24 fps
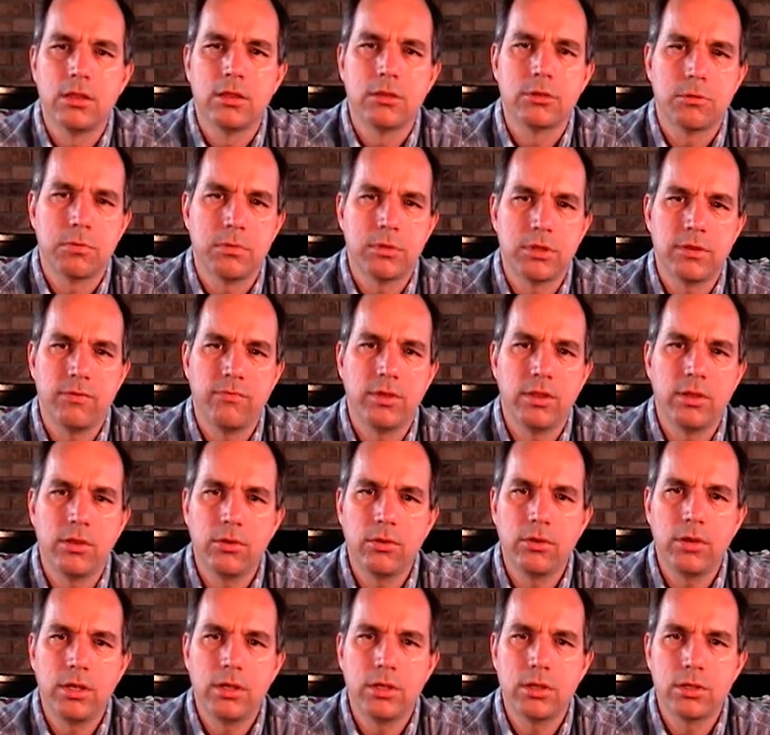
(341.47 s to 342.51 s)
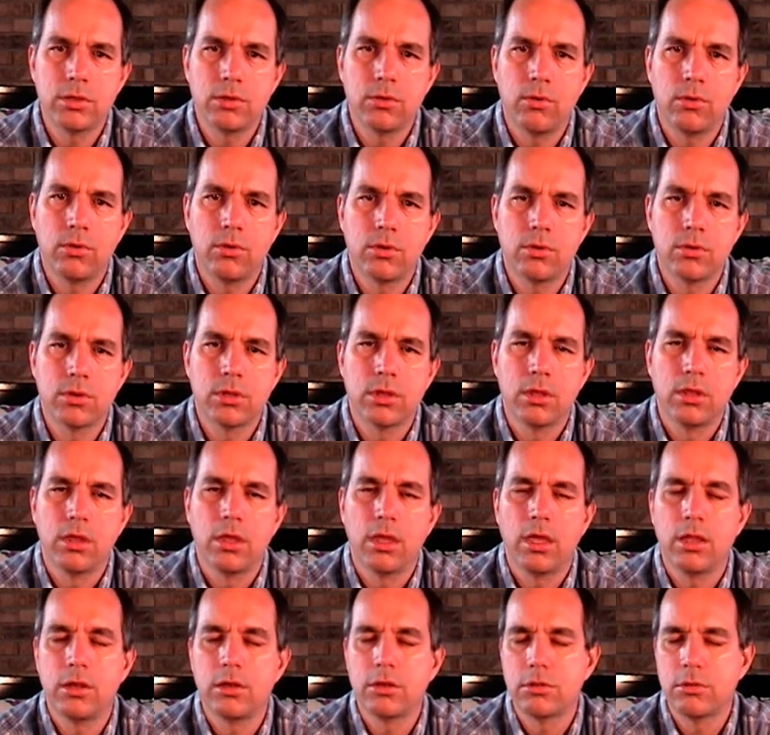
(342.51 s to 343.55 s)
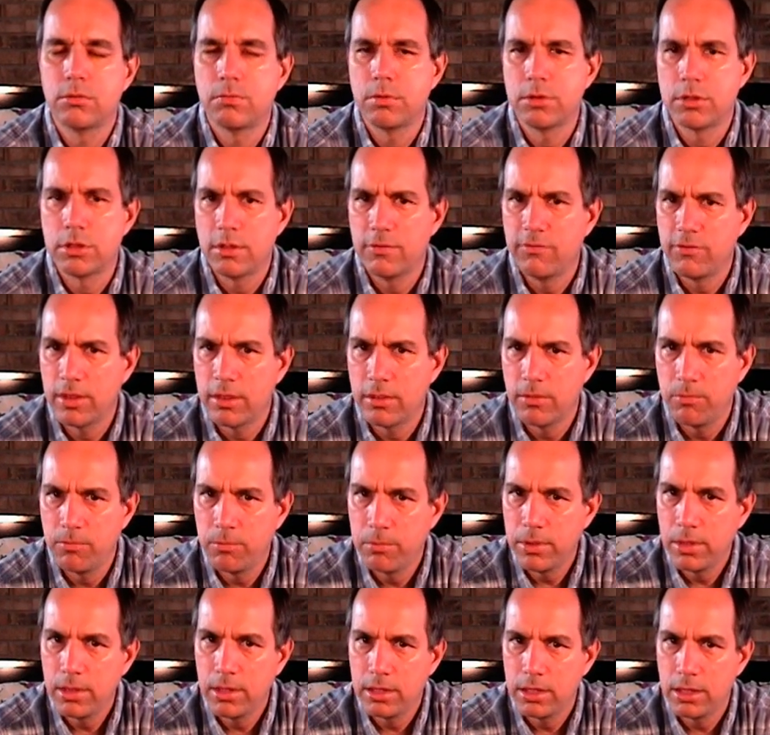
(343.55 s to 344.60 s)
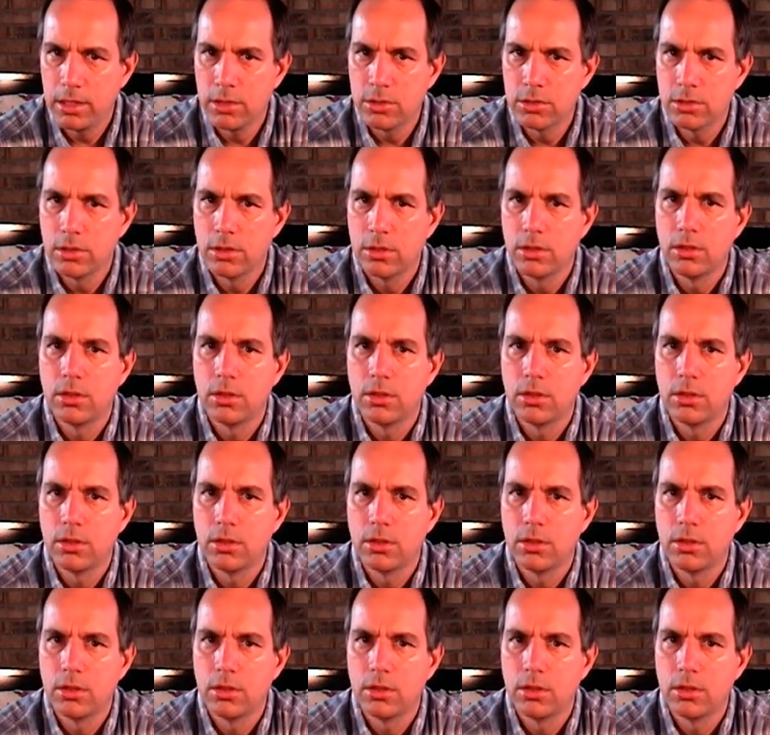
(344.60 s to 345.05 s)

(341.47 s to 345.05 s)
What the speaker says: specific learning disorders and the specific abilities,